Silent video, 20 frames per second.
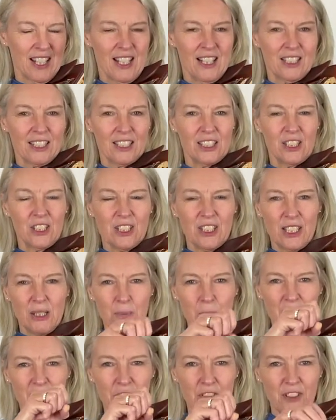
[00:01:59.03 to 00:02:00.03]
Can you see
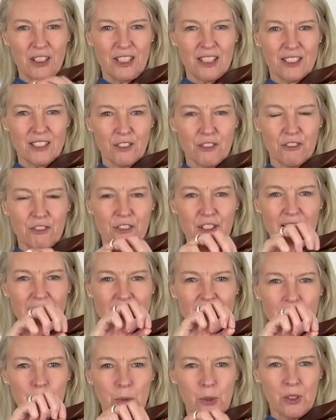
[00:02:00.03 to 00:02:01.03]
my fingers are
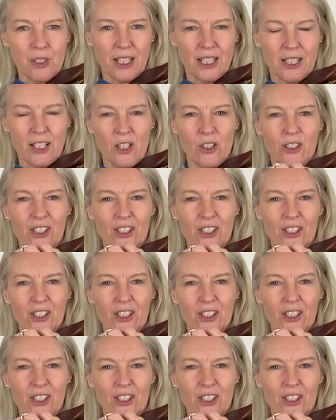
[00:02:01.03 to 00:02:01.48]
flexible? They're going